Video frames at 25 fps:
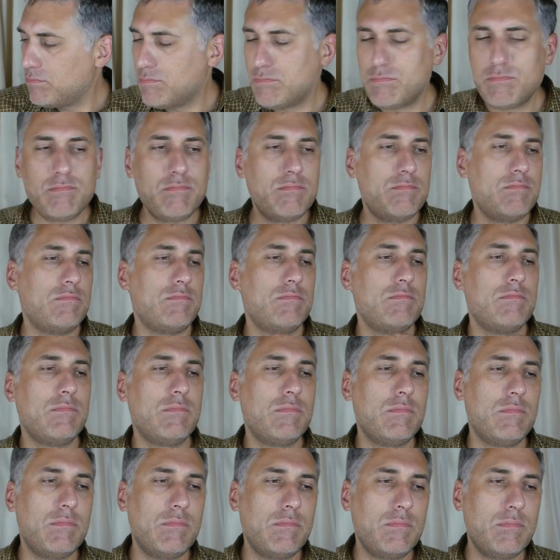
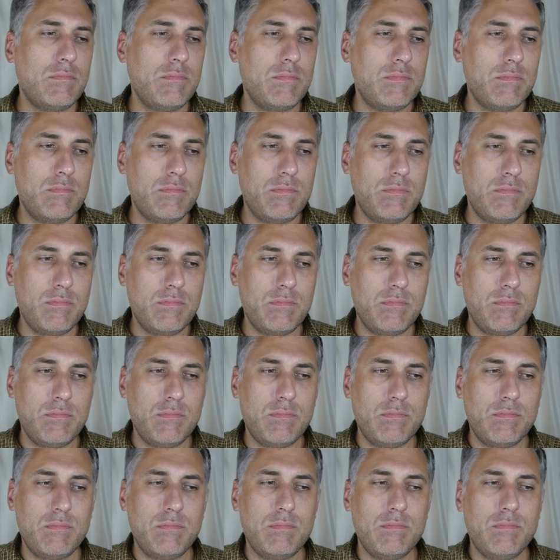
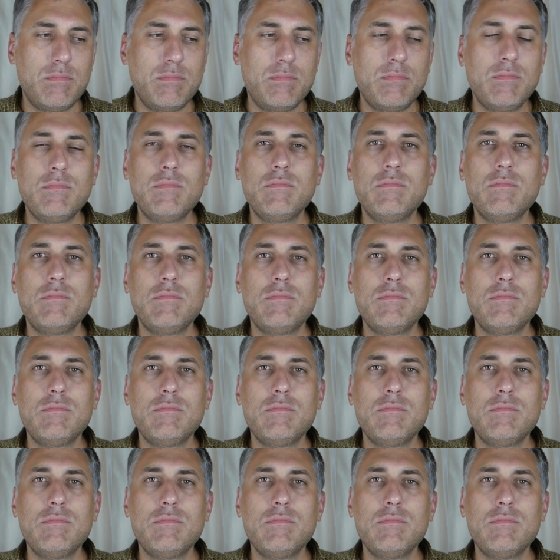[no speech]